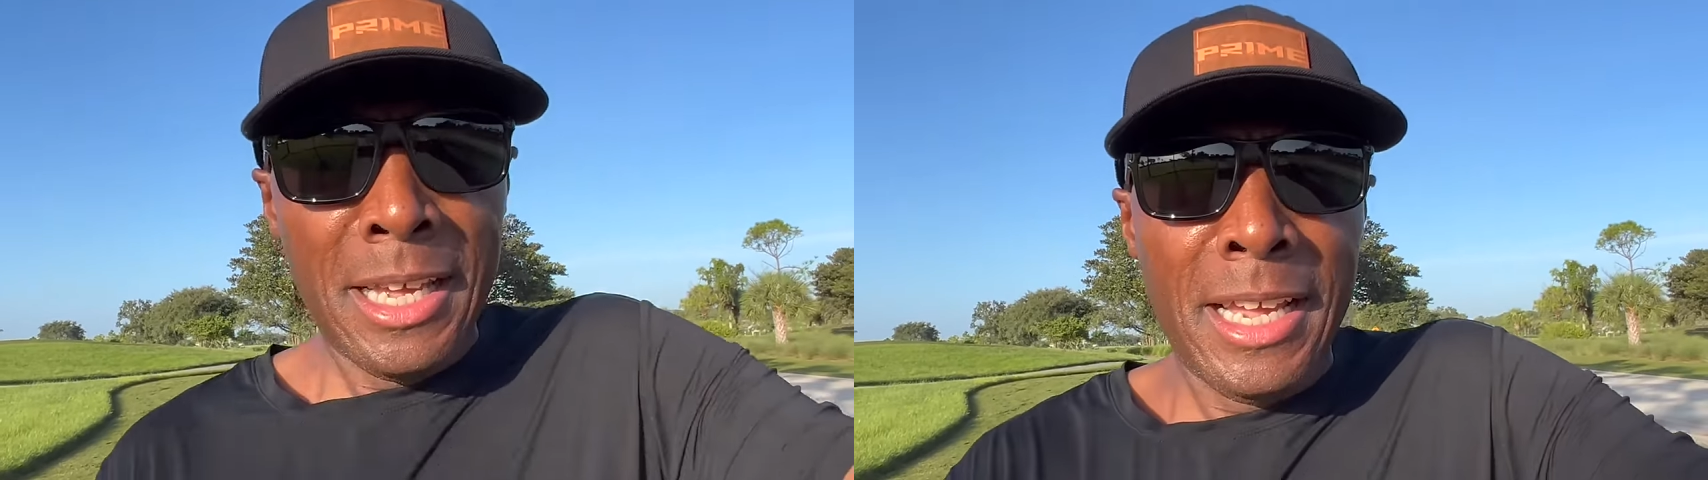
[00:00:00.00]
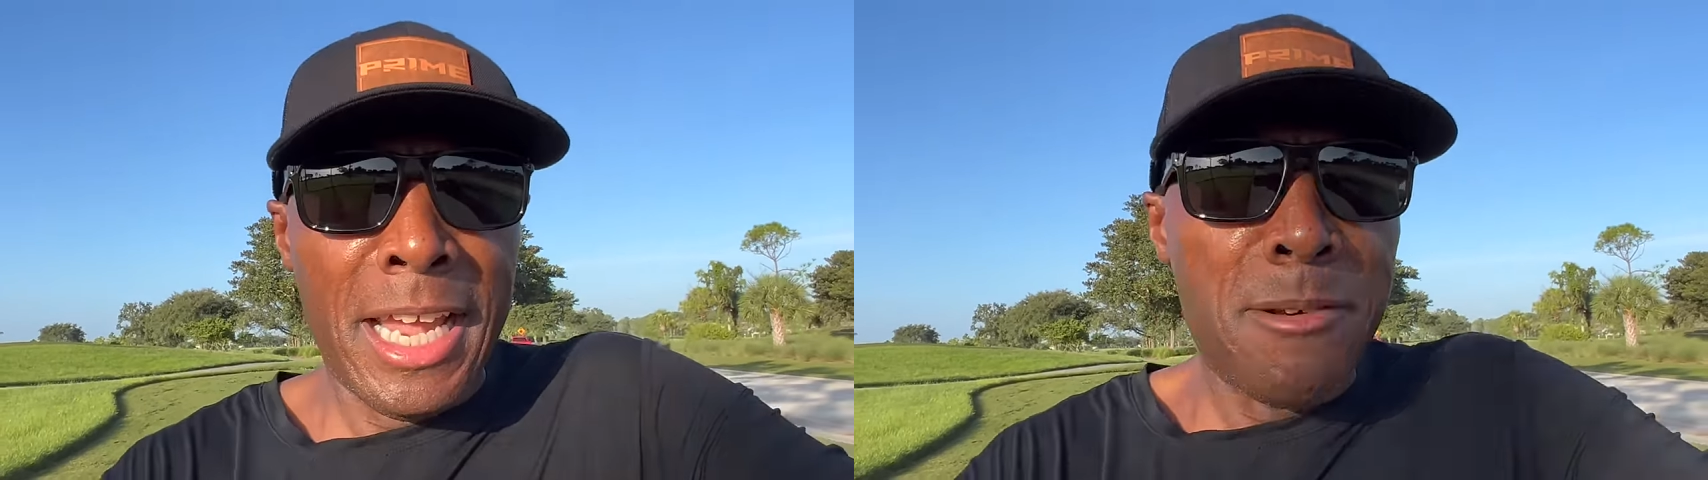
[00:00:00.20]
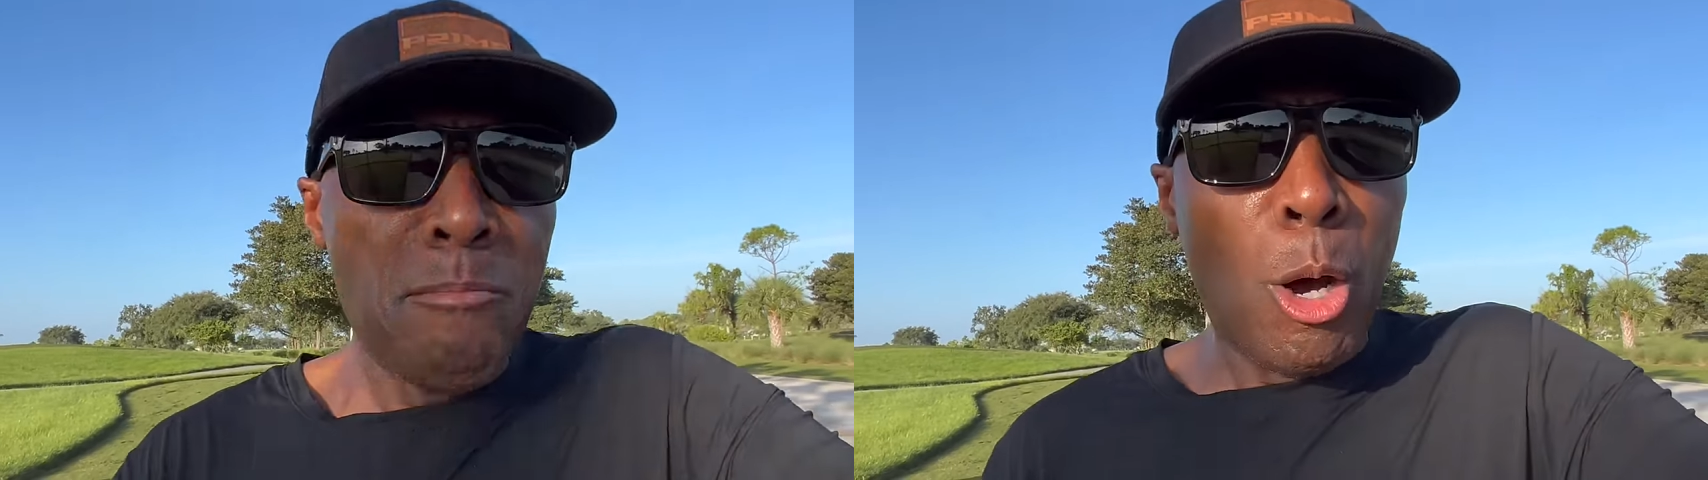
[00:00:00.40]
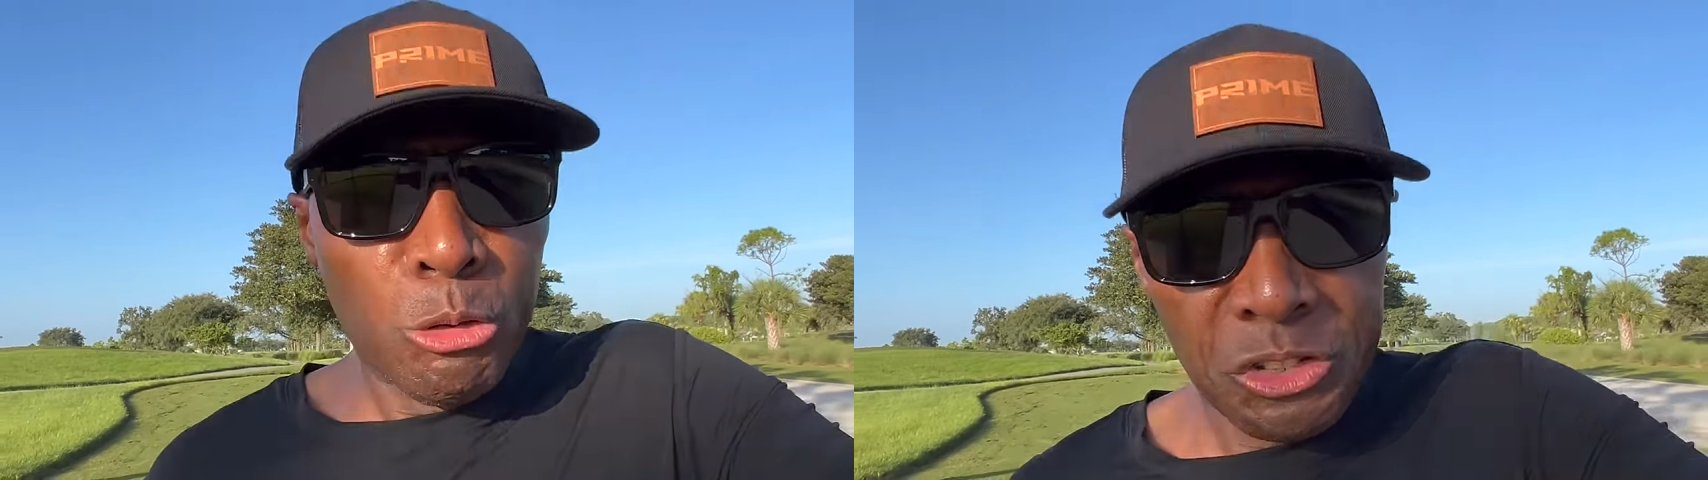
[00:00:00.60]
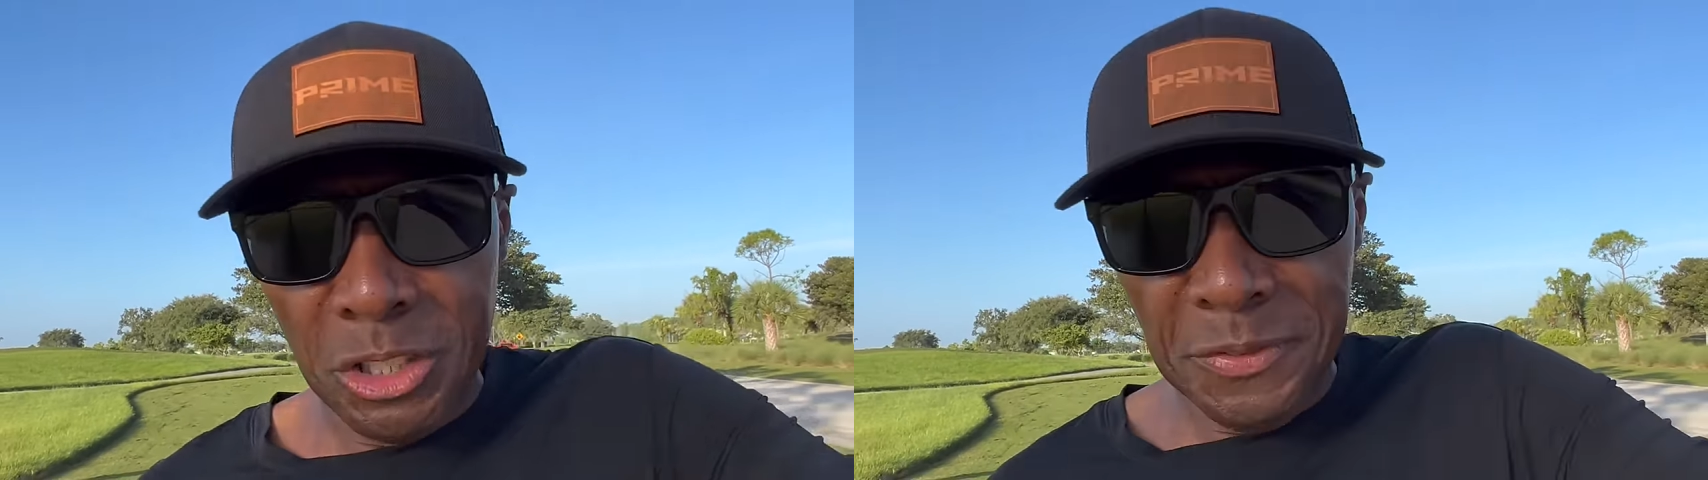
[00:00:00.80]
and
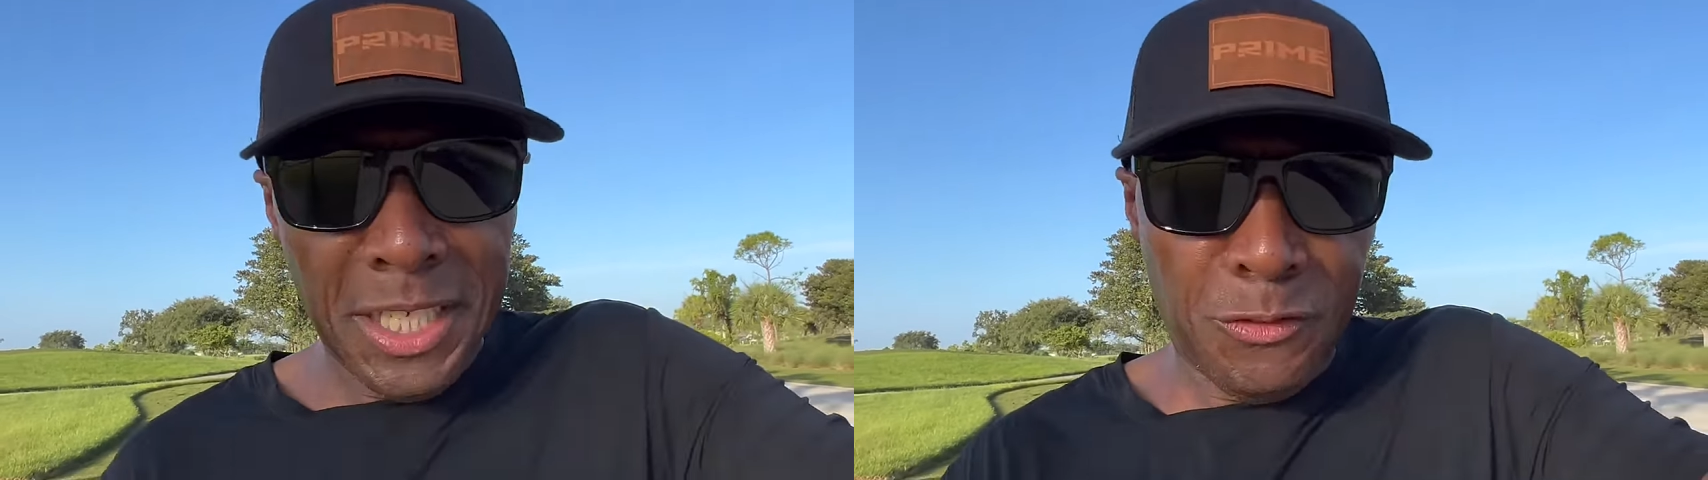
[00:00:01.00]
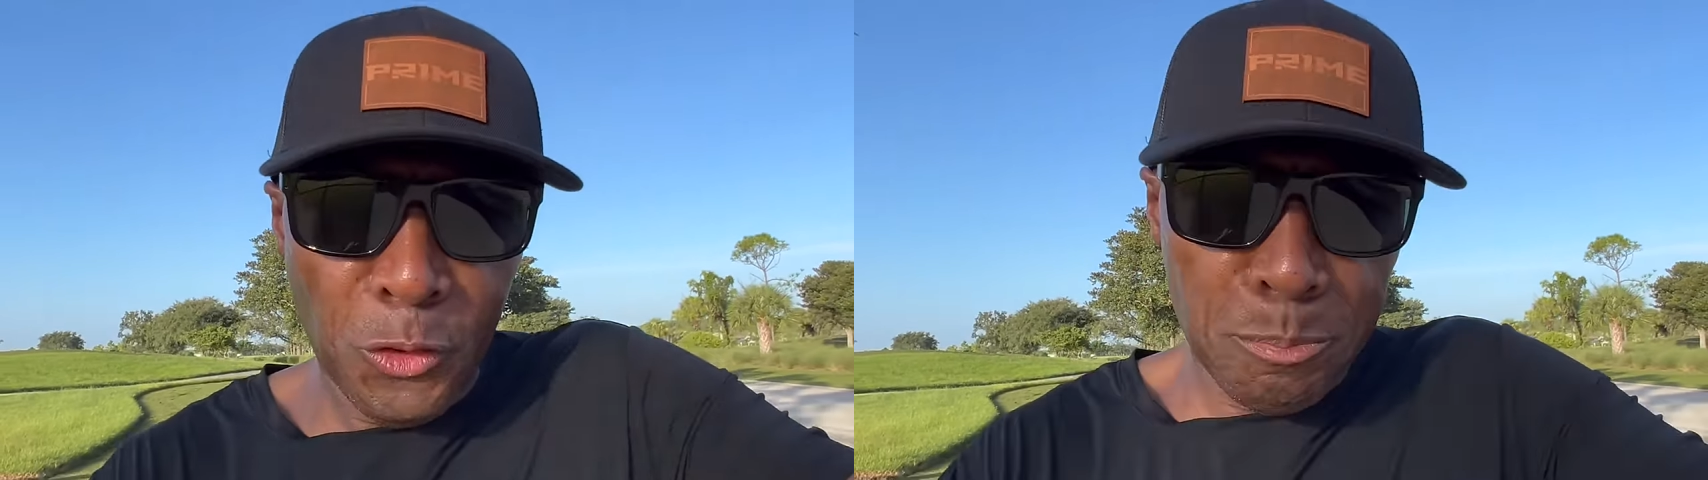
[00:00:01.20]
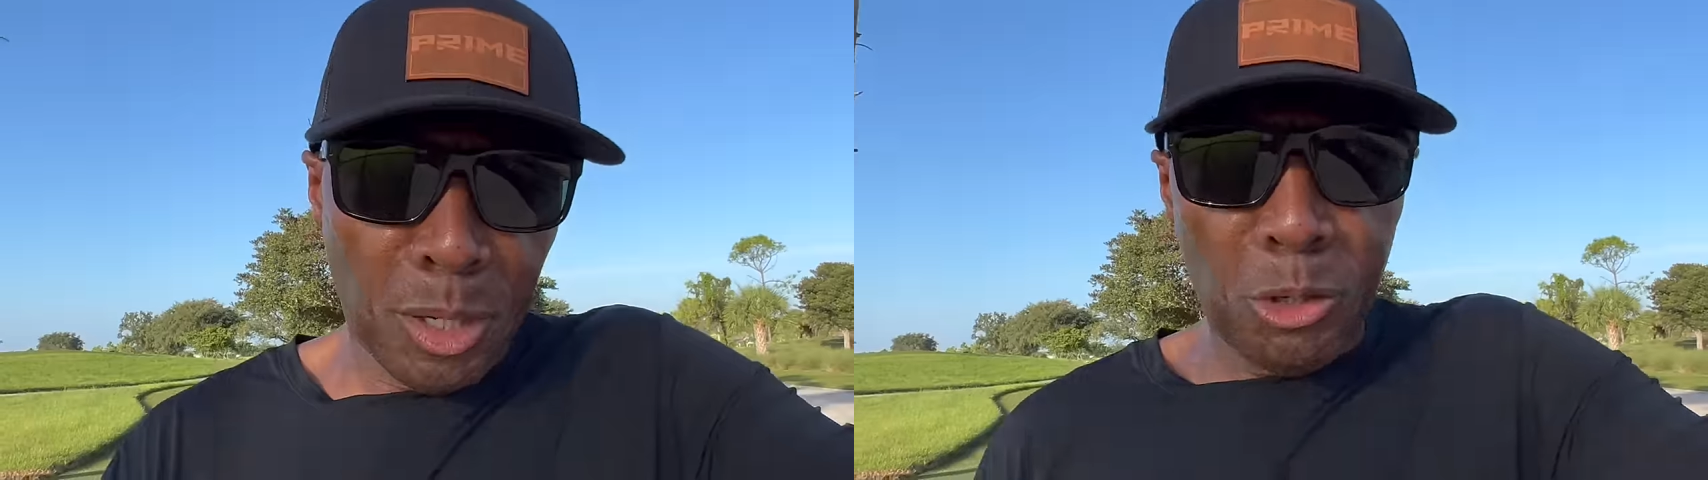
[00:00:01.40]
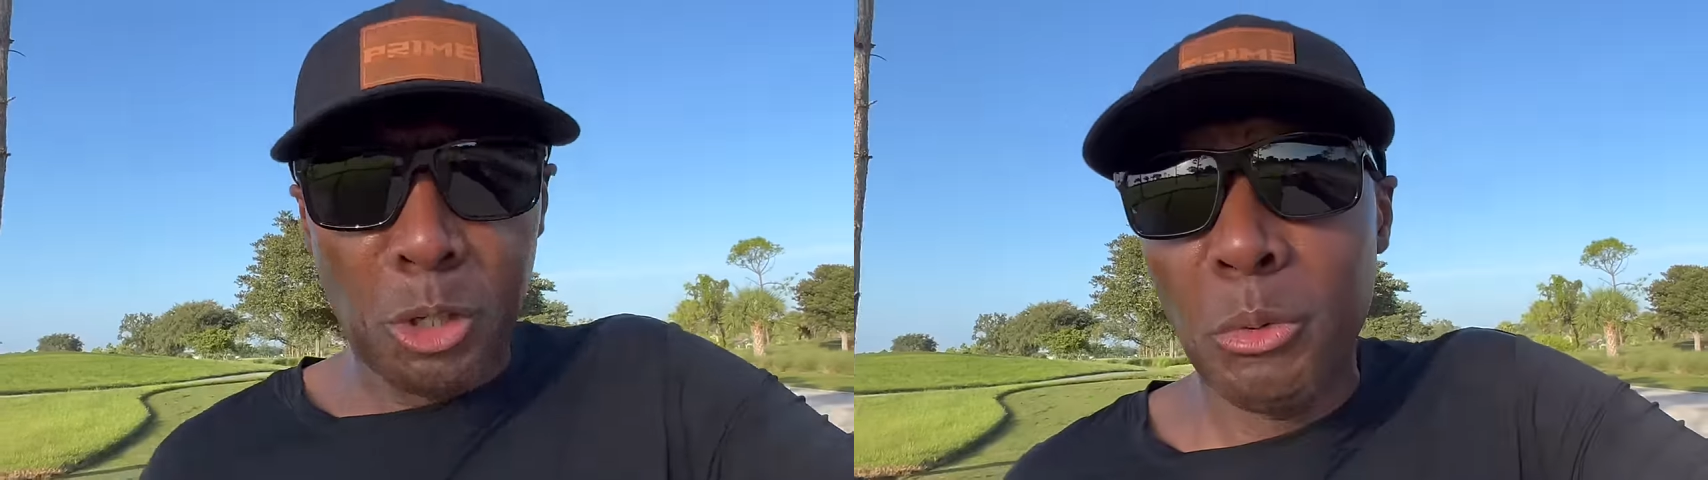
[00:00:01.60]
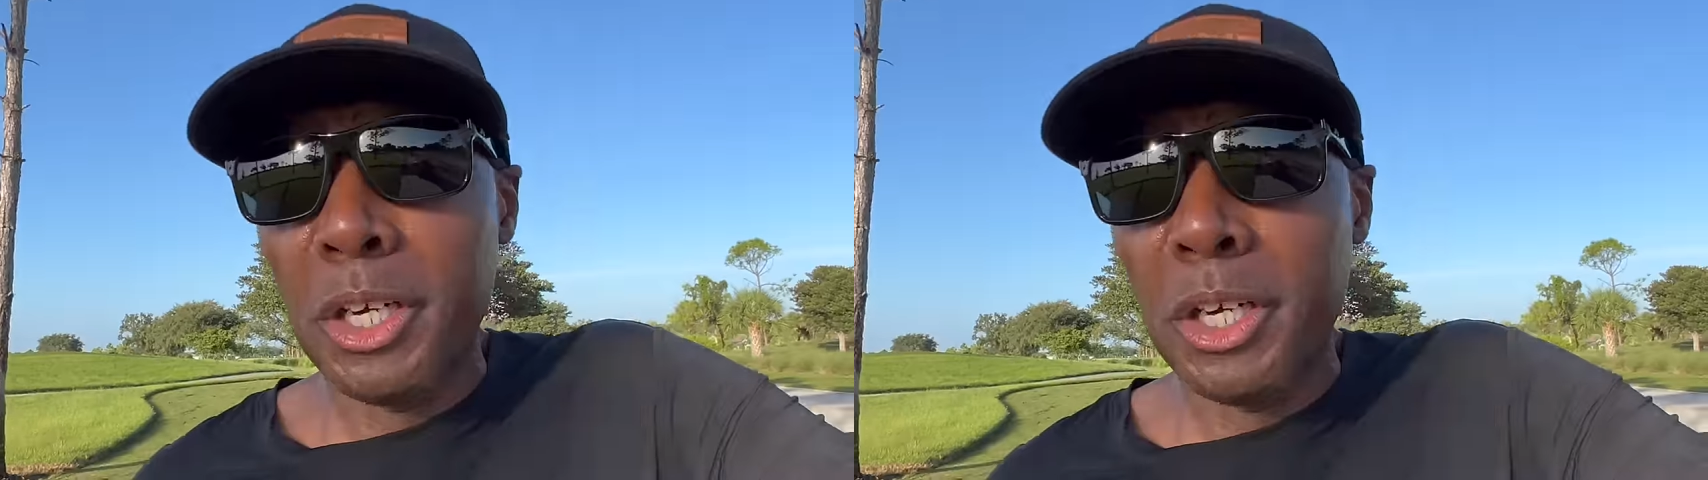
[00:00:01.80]
most of his football career,